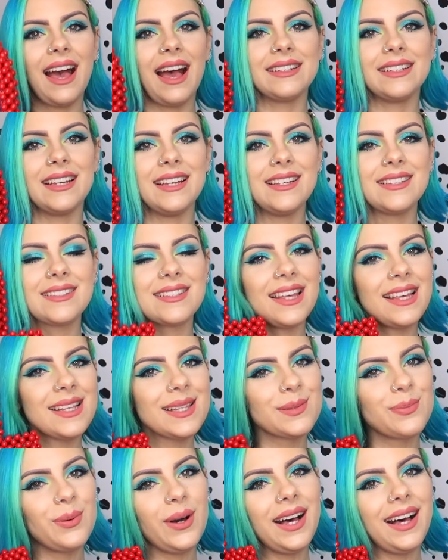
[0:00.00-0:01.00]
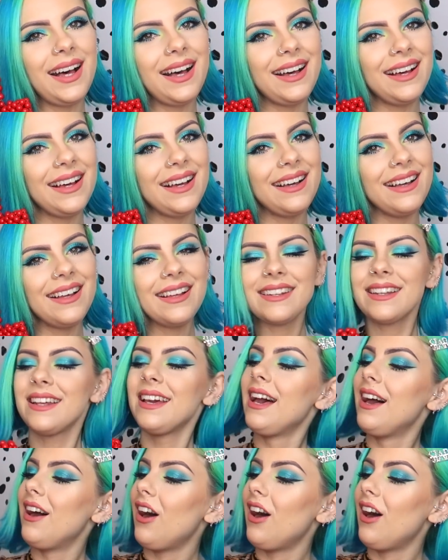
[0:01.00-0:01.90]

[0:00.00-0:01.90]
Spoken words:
and it is this one.